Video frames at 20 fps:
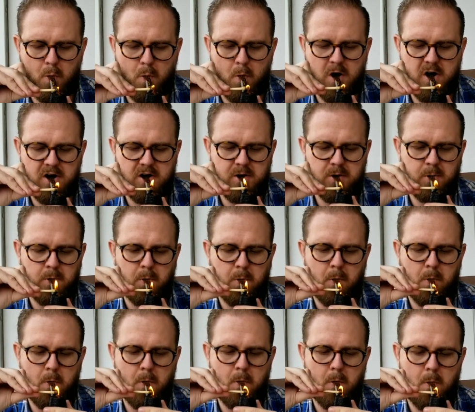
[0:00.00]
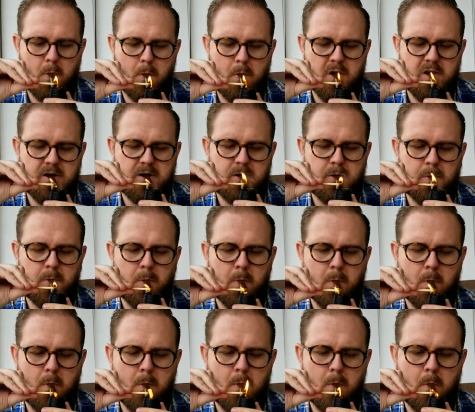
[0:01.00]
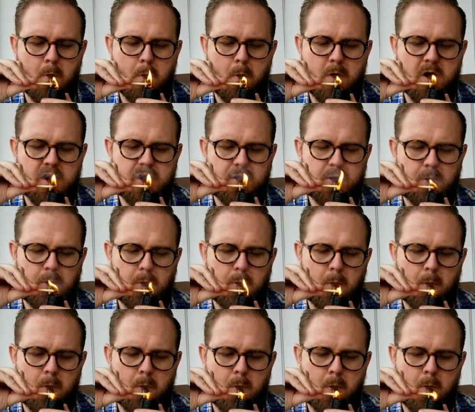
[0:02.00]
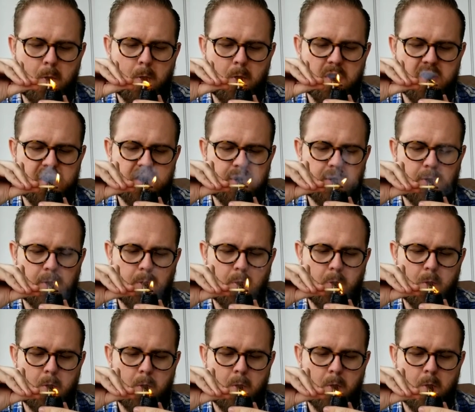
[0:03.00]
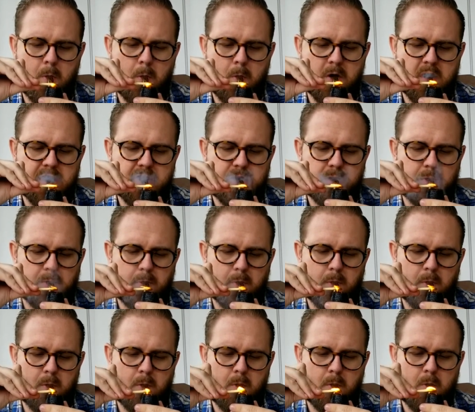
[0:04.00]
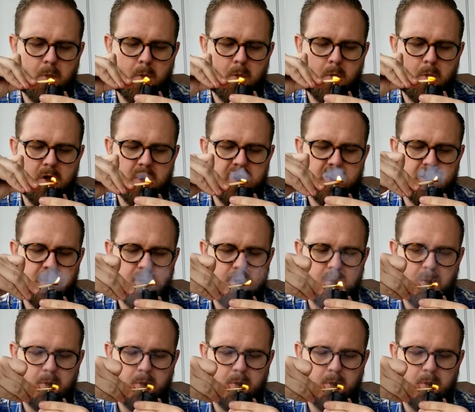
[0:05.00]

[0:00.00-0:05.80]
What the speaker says: (no one is talking)